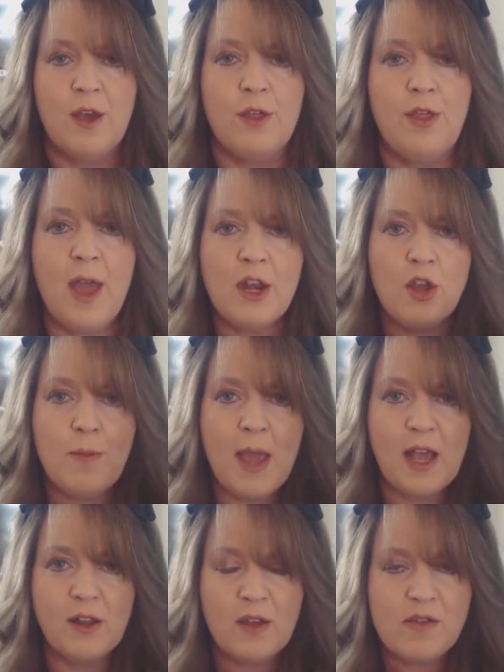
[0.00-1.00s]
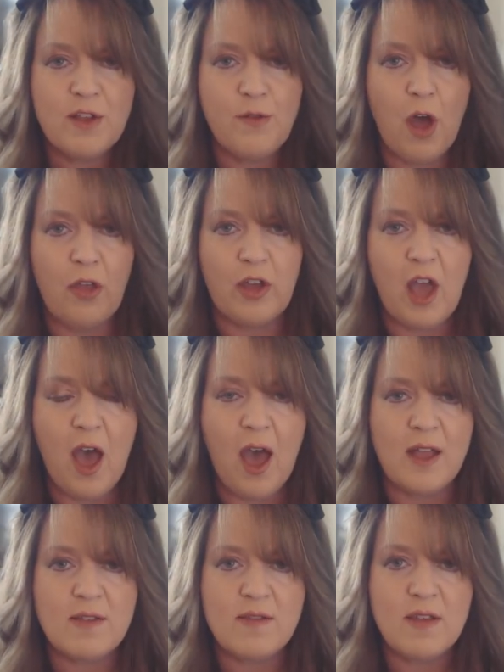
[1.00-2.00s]
Then you make a list of all the
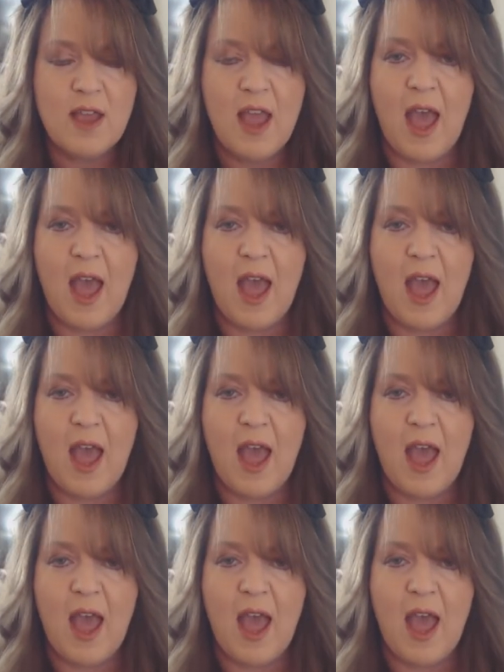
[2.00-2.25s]
cons.